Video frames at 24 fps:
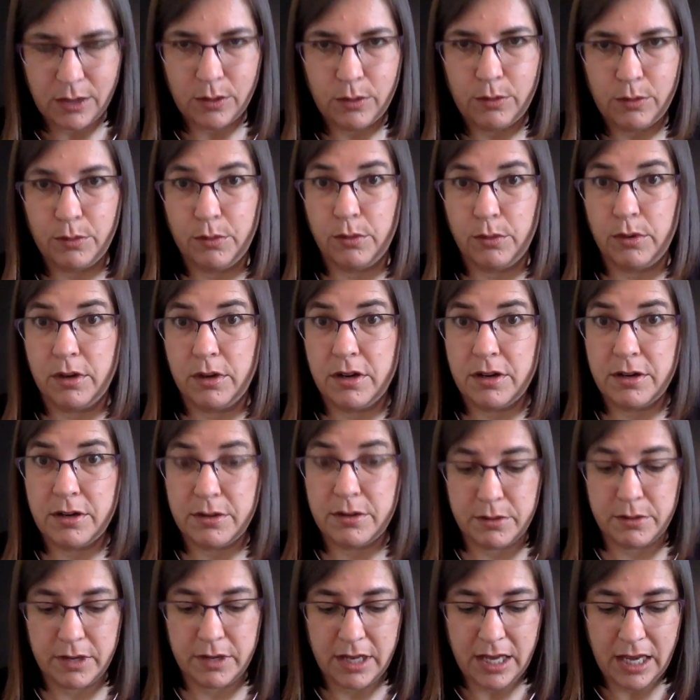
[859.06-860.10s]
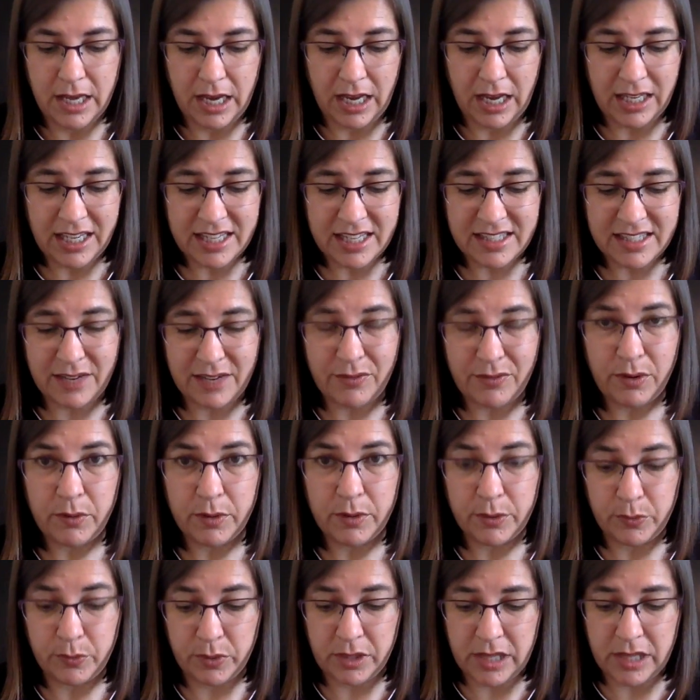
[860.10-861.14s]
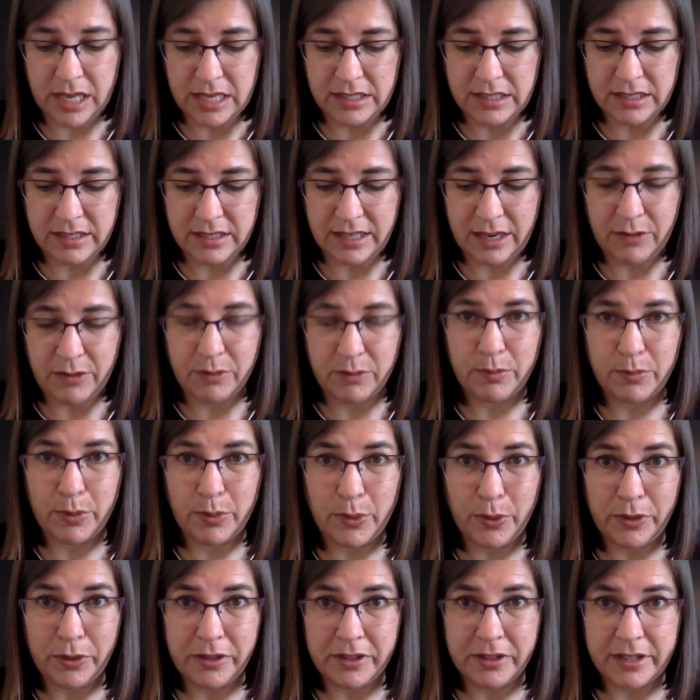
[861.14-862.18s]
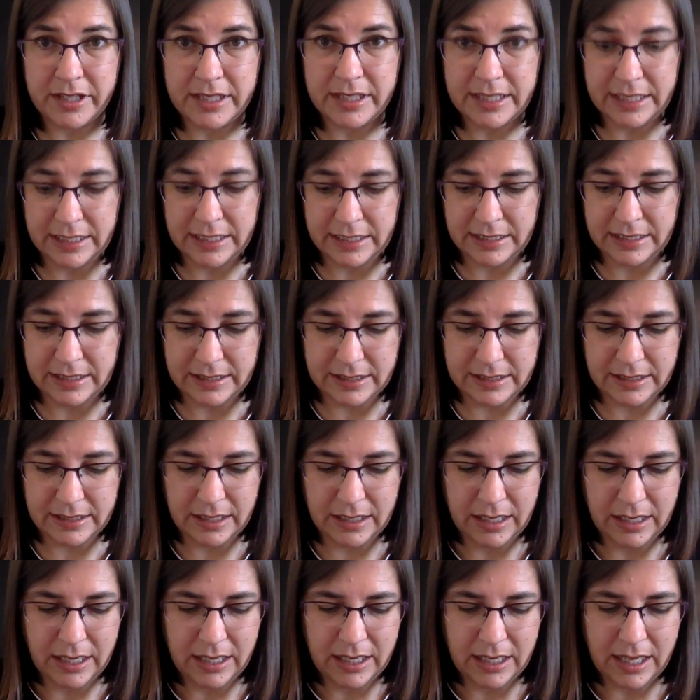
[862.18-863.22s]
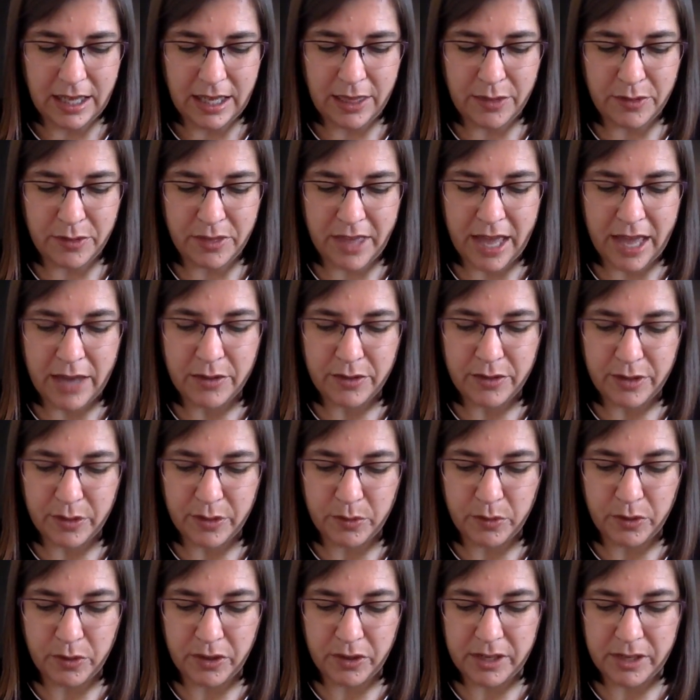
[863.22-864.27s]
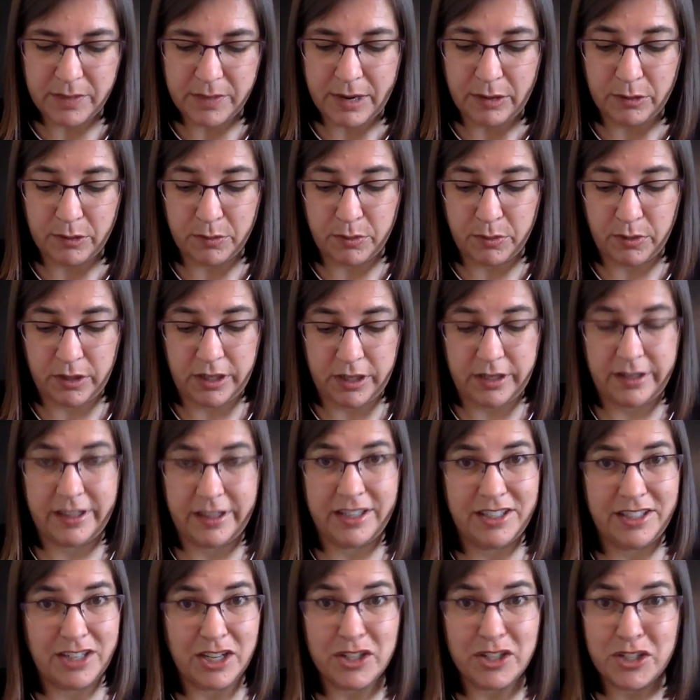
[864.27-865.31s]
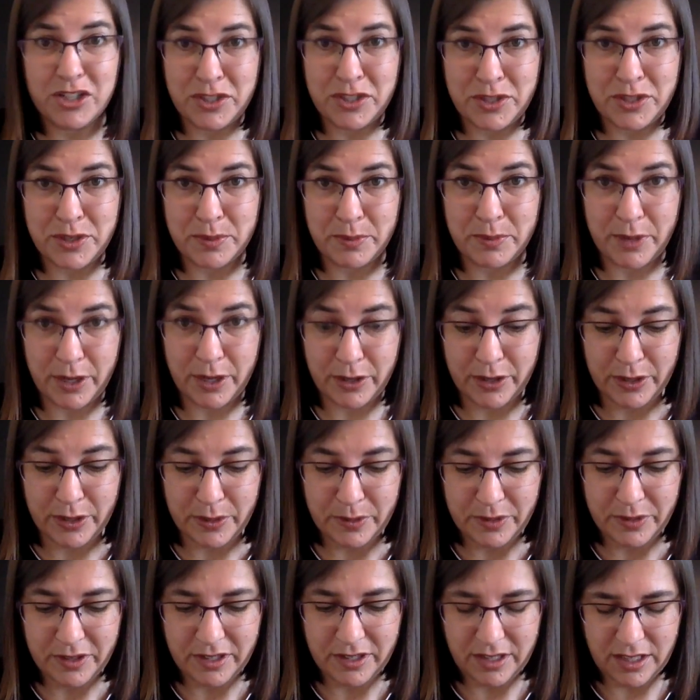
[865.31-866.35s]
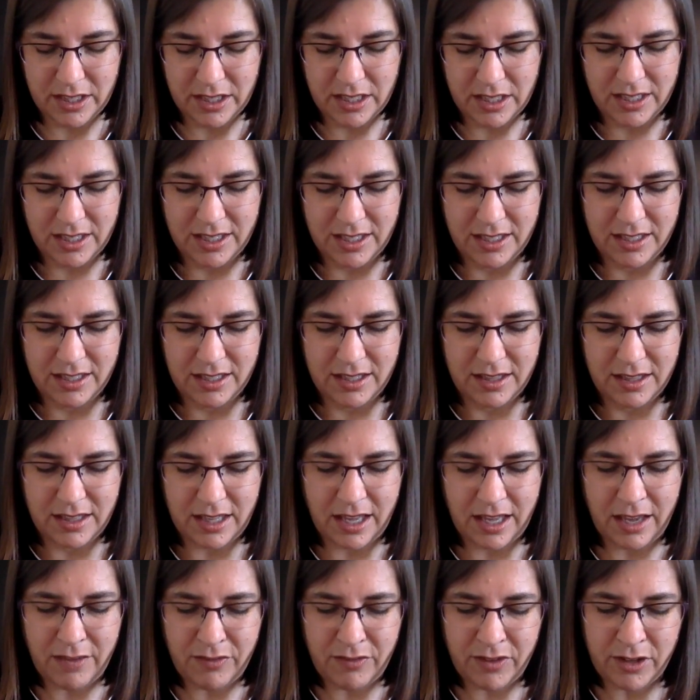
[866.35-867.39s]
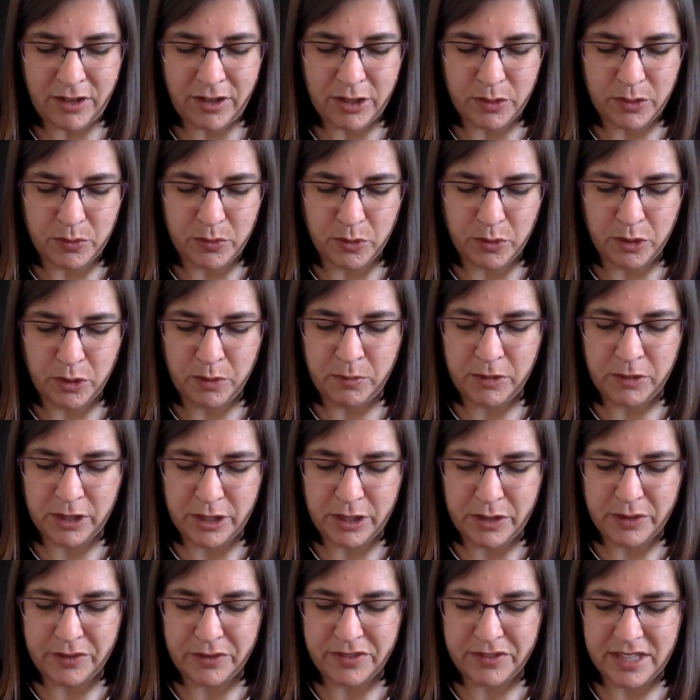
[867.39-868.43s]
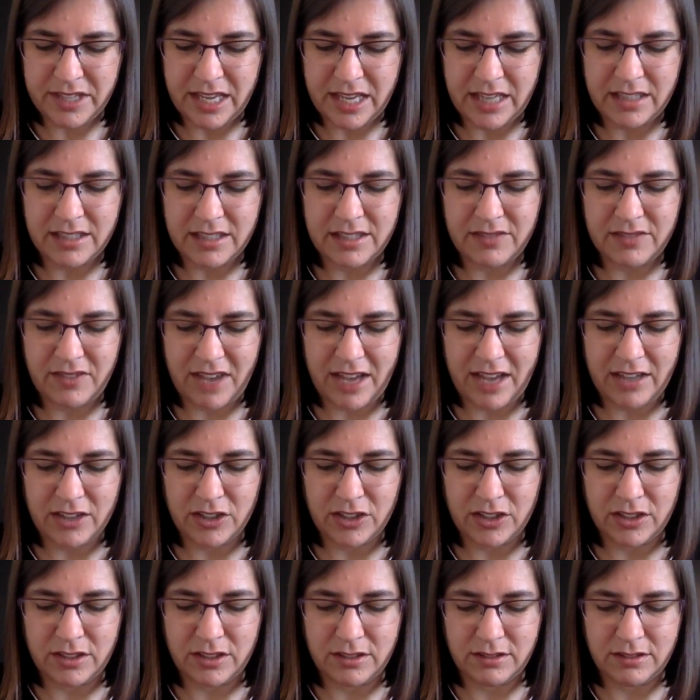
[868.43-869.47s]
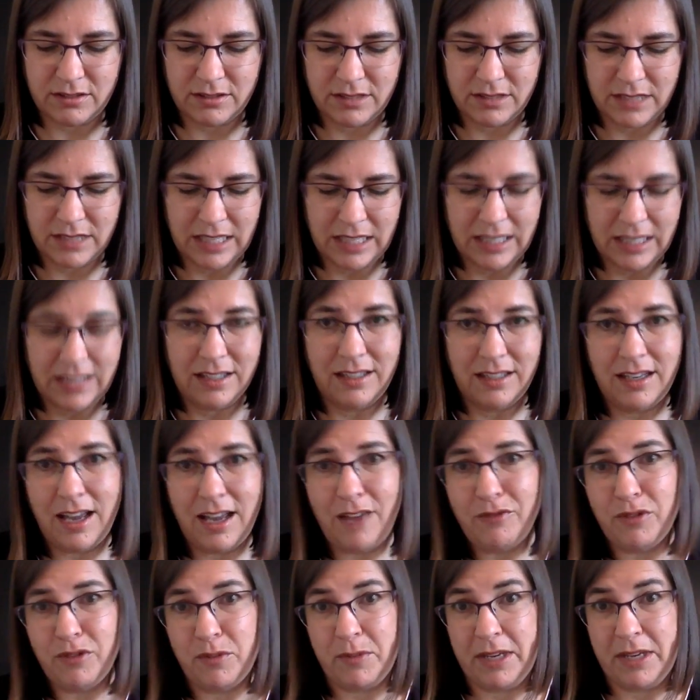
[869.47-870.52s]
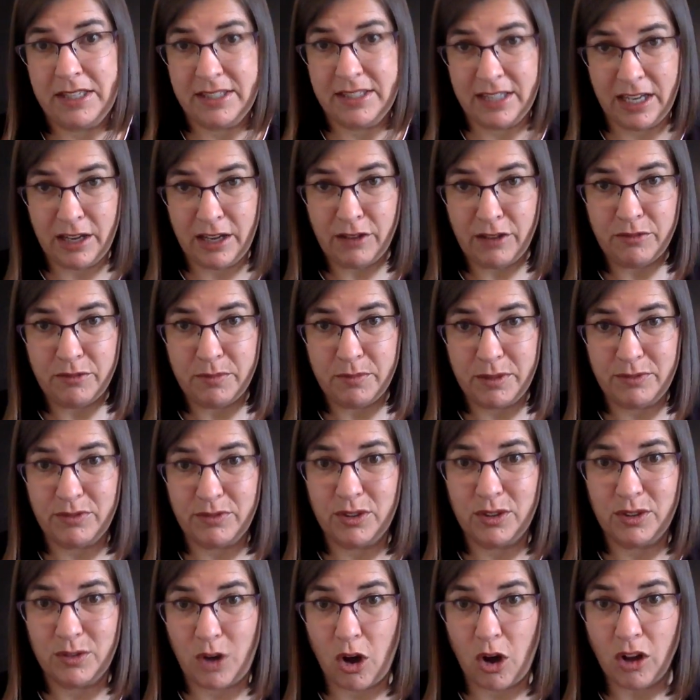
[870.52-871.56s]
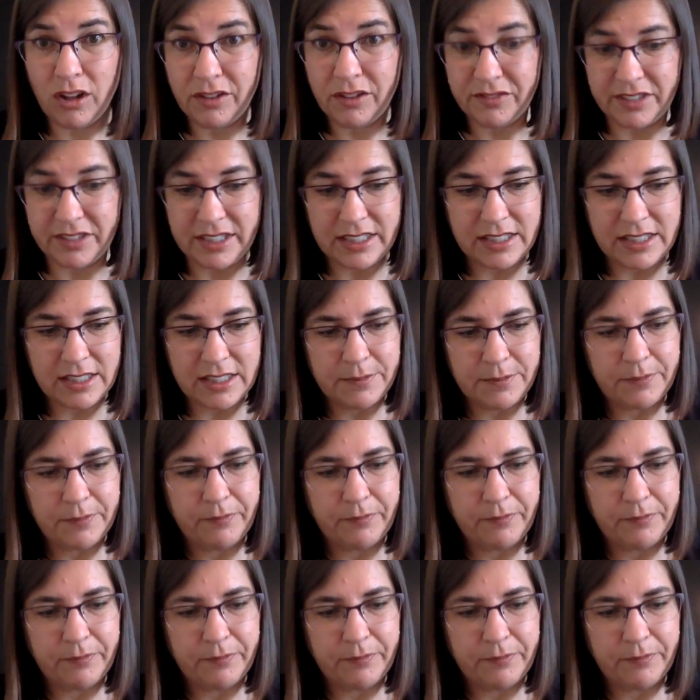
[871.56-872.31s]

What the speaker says: Whoa, I guess everyone realizes how important this is. Either that or they're worried about reporting to the judges tomorrow. I felt a warm glow of satisfaction, not for myself, but for all of us.